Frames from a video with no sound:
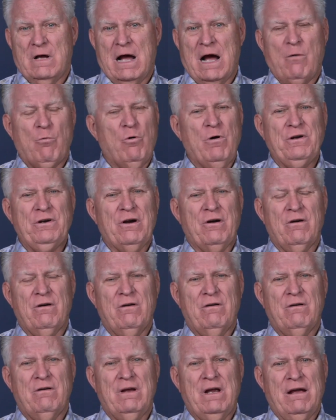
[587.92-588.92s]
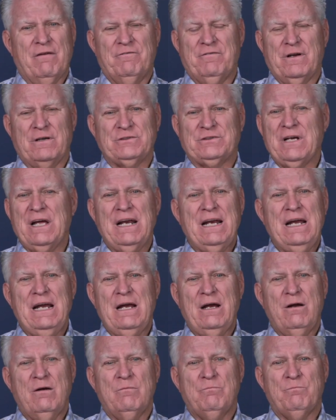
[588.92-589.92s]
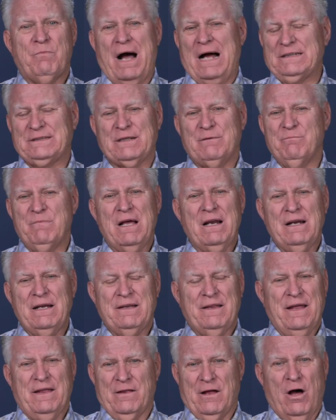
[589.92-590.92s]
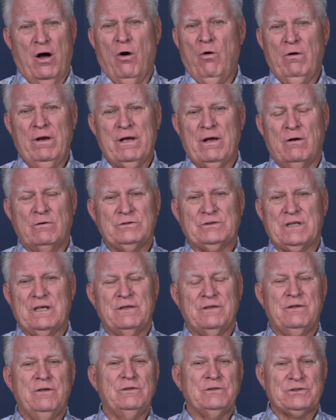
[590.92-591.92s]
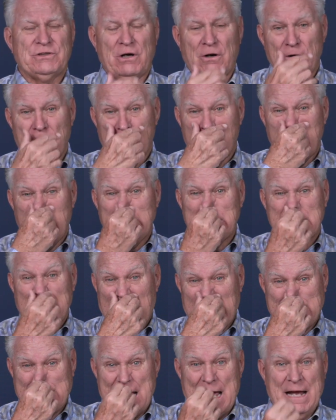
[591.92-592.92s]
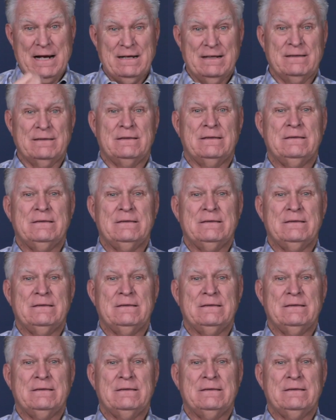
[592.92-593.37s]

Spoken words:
I wonder if there's any possibility the Holy Ghost can do certain things like that